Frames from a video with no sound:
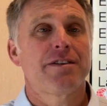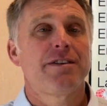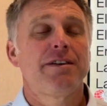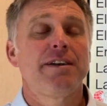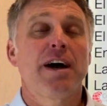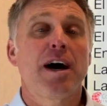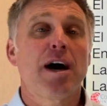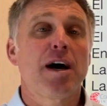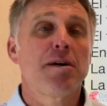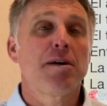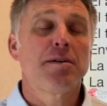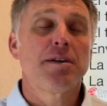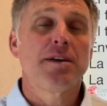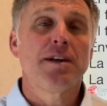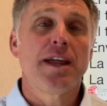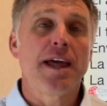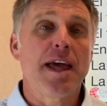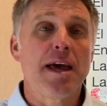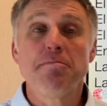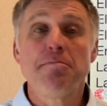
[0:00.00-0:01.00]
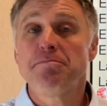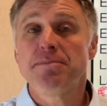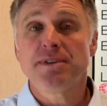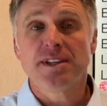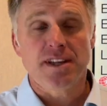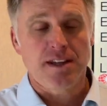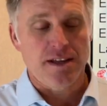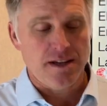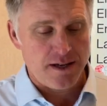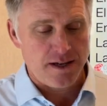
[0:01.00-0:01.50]
not
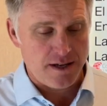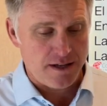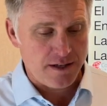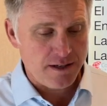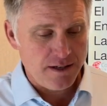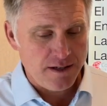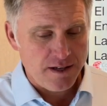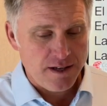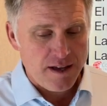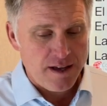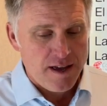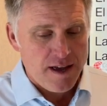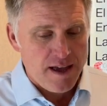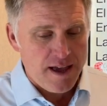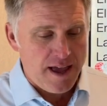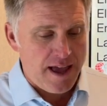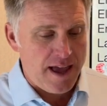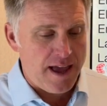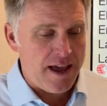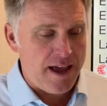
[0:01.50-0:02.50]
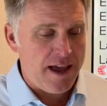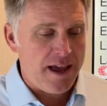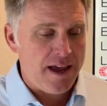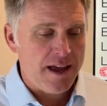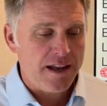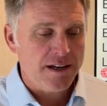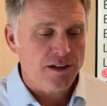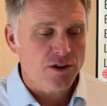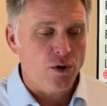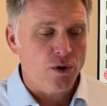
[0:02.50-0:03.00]
emptying,
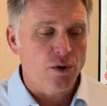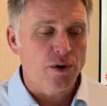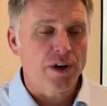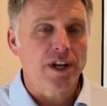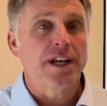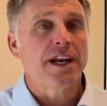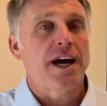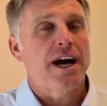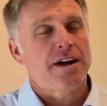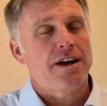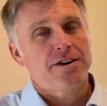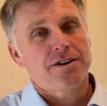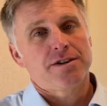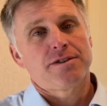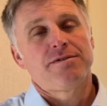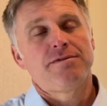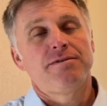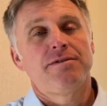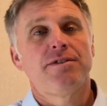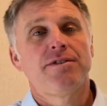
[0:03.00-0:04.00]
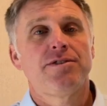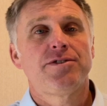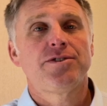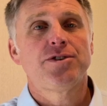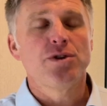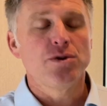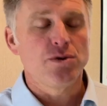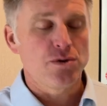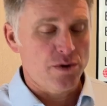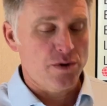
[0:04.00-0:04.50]
and orinar,
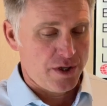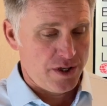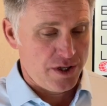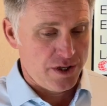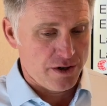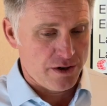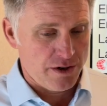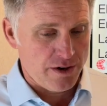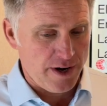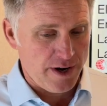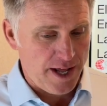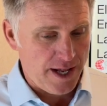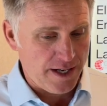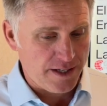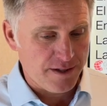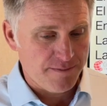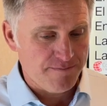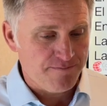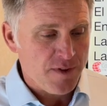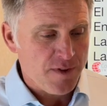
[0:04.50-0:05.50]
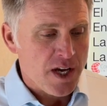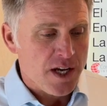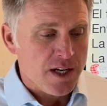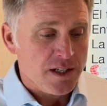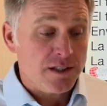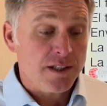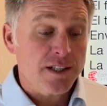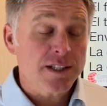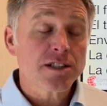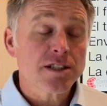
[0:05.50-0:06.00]
to urinate.
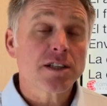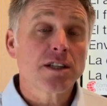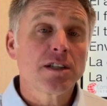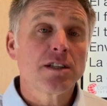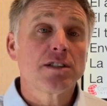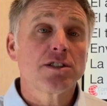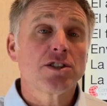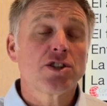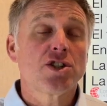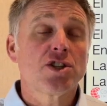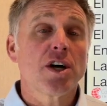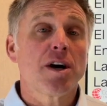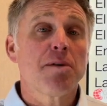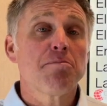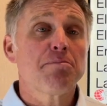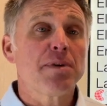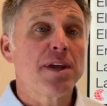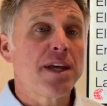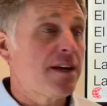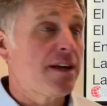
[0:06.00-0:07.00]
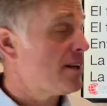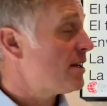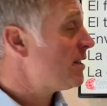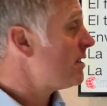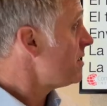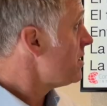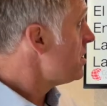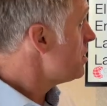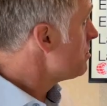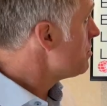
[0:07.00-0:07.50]
So let's jump in,
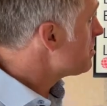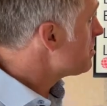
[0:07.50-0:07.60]
use